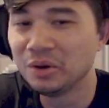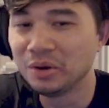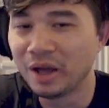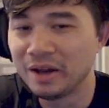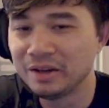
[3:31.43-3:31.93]

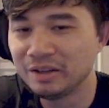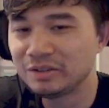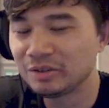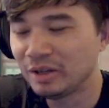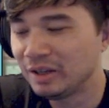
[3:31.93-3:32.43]
and
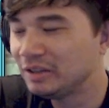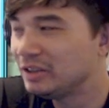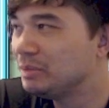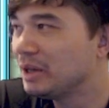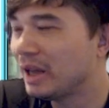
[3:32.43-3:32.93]
it's
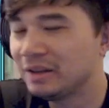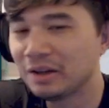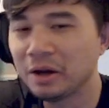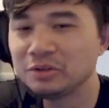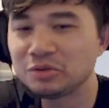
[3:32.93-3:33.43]
ETB and
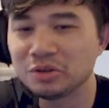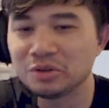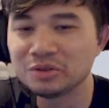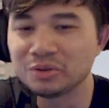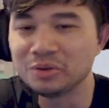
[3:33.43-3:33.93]
dice
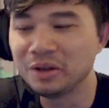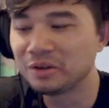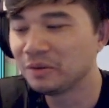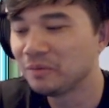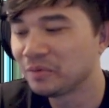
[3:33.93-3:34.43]
trigger. So
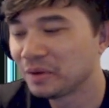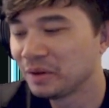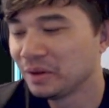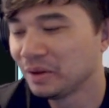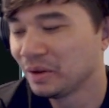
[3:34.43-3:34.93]

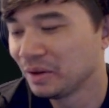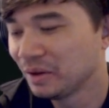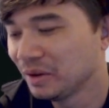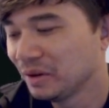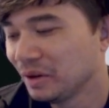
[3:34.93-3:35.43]

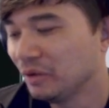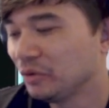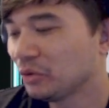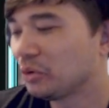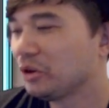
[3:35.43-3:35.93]
if
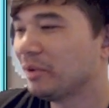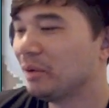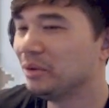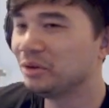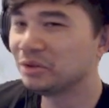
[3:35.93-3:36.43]
you're worried about
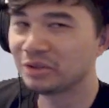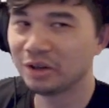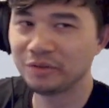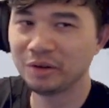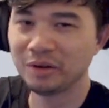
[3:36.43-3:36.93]
milling
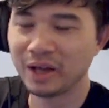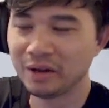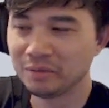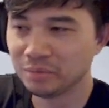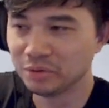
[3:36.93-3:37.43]
yourself out in blue